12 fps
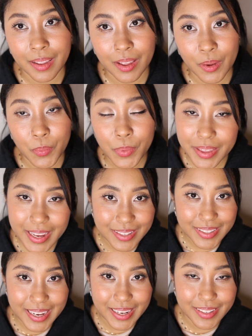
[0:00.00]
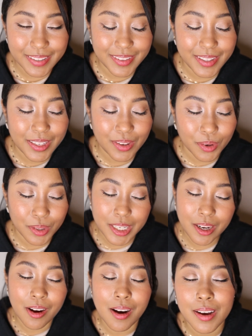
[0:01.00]
with that said, the only
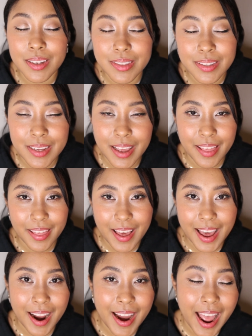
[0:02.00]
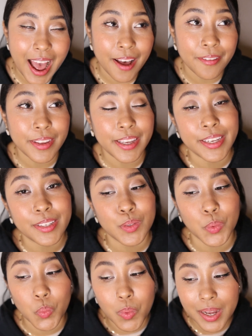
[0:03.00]
cons that I have is,
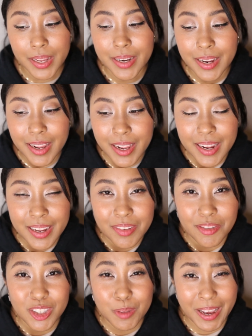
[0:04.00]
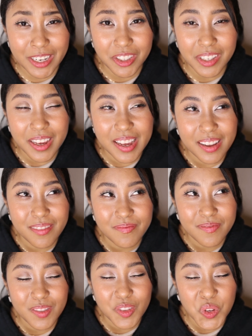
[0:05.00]
one, the spatula
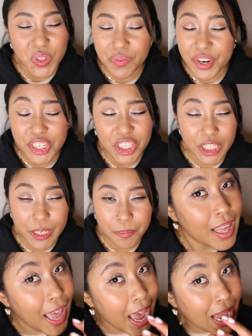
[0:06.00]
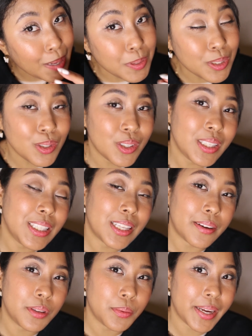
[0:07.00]
looks very cheap. Absolutely love
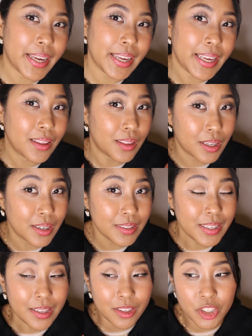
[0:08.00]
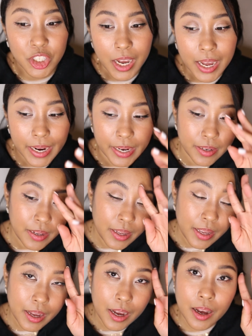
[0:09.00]
the way it looks and the shine,
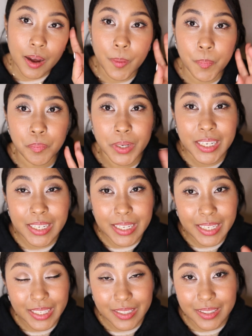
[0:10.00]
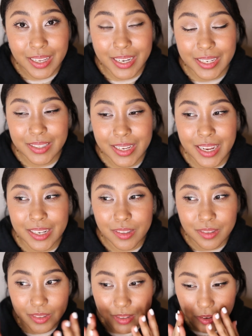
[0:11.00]
but it is, like I said,
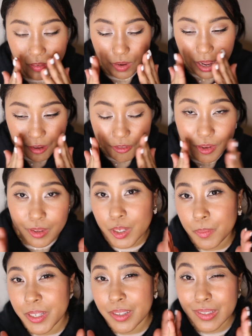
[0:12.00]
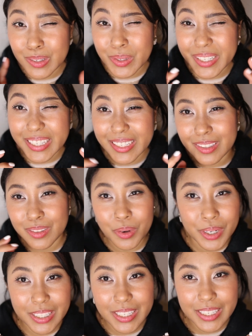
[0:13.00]
I feel a little bit of the dewiness,
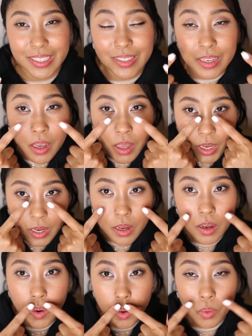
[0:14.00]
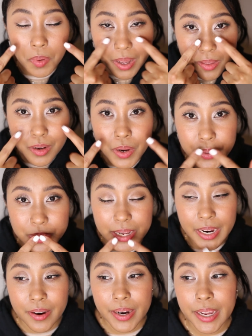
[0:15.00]
oiliness around the nose
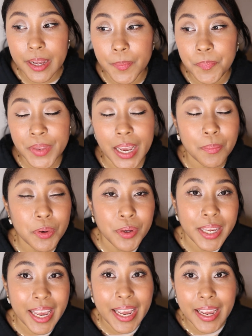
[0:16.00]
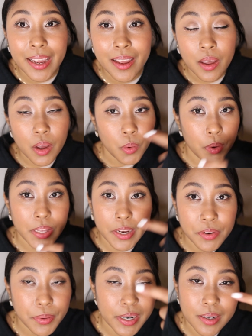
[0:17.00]
area. I'm okay with
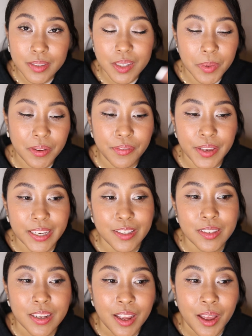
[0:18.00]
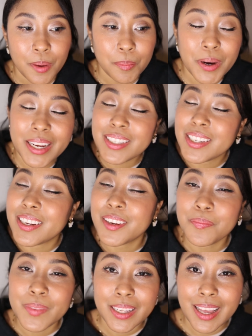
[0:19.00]
everywhere else on my face, but
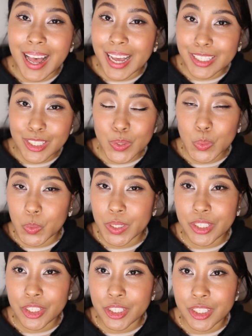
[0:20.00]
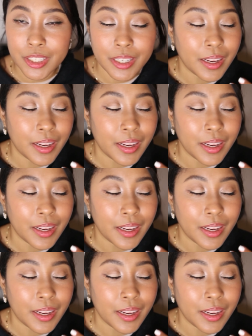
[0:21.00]
I just wish